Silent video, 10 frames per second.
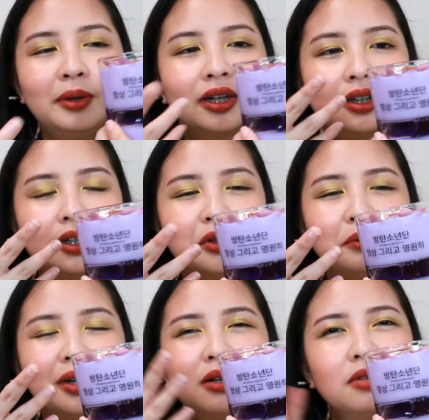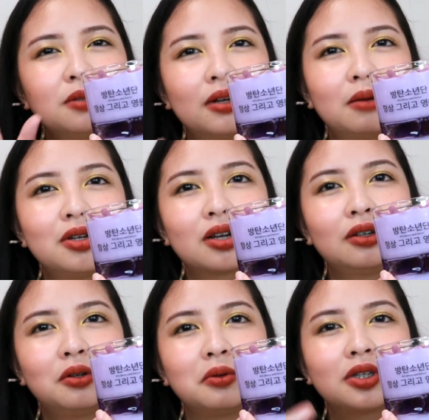Parang ganun. Parang mas marami
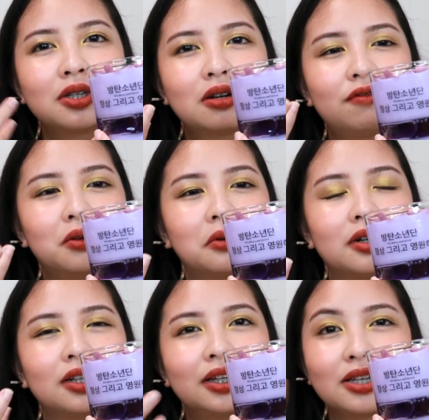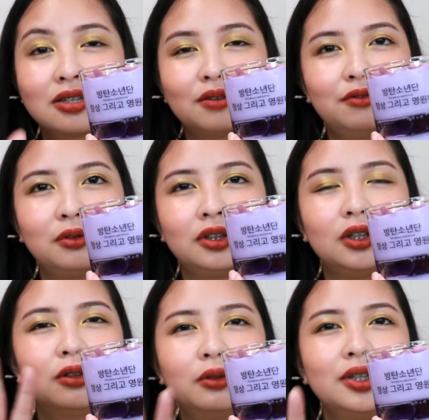siyang notes ng floral kesa sa
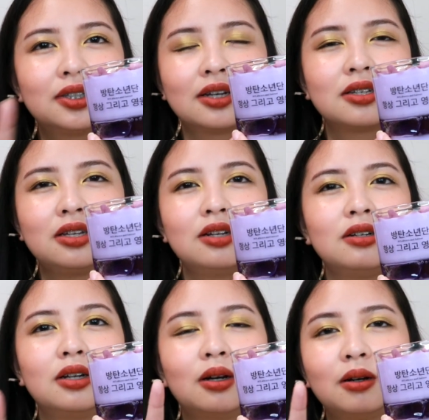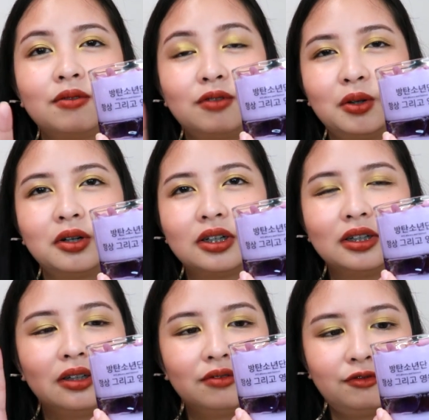fruity. Although, it says here na floral
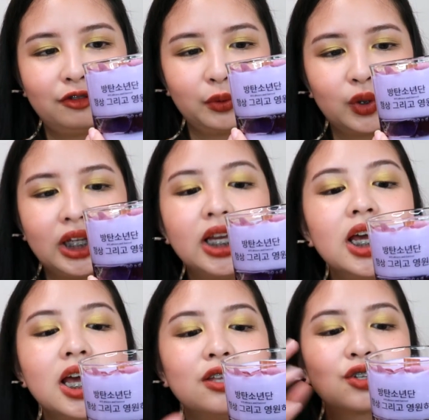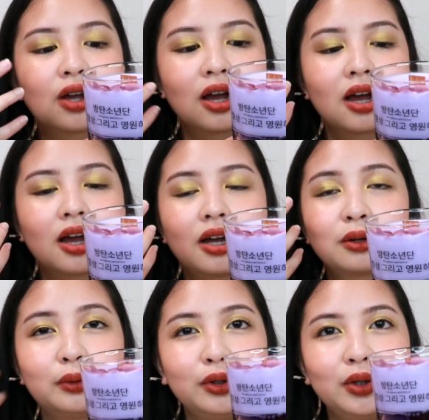and fruity. Tsaka,
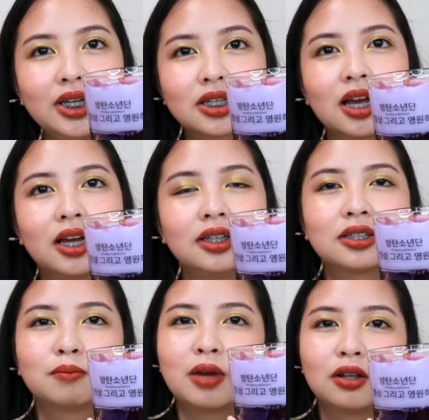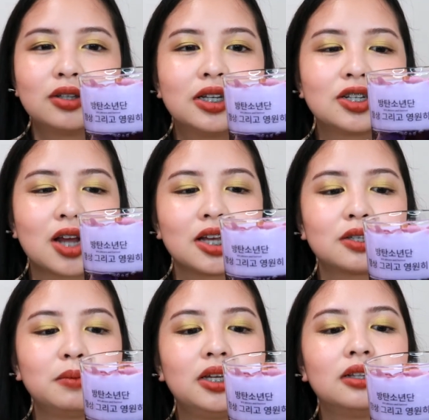kung yung isa, it's melon and
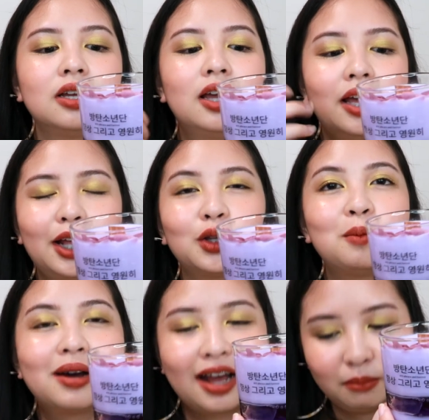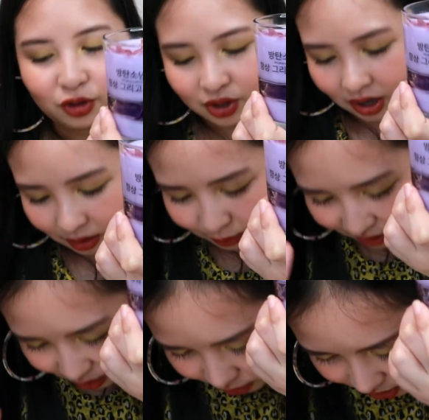jasmine. Eto, marami siya.
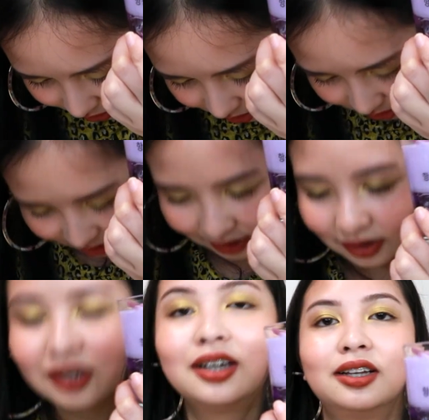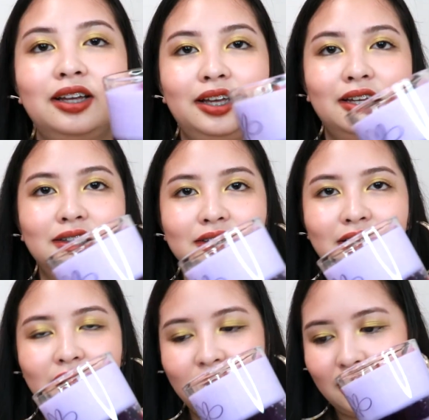Marami siyang scent. And,
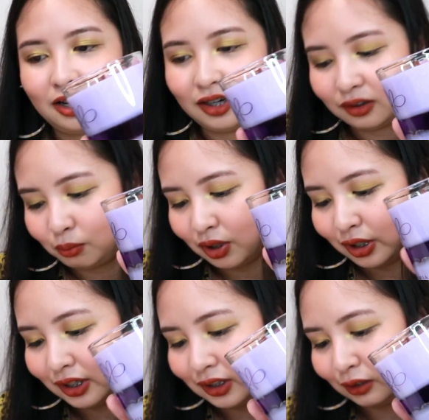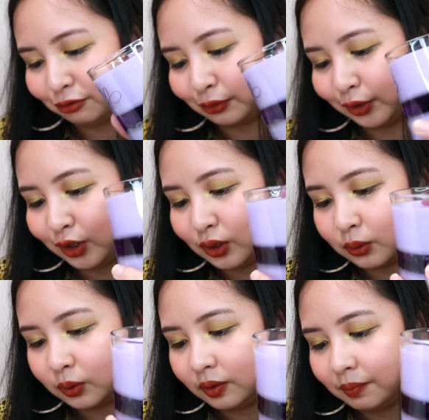let me read it for
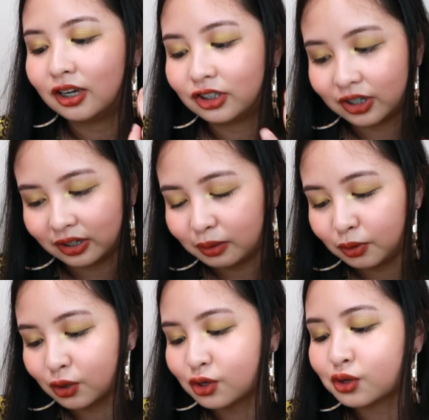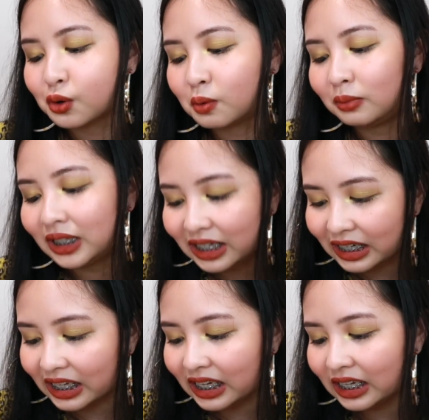you. Cherry blossom,
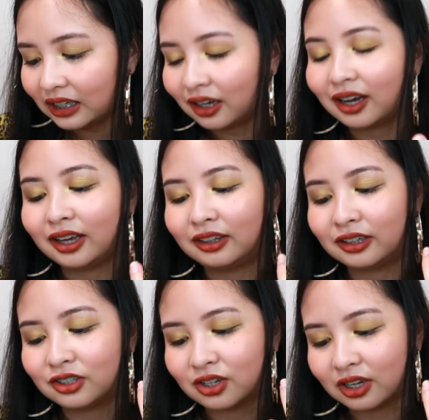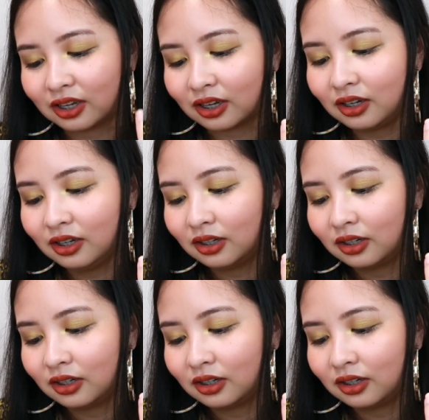lily, hydrangea.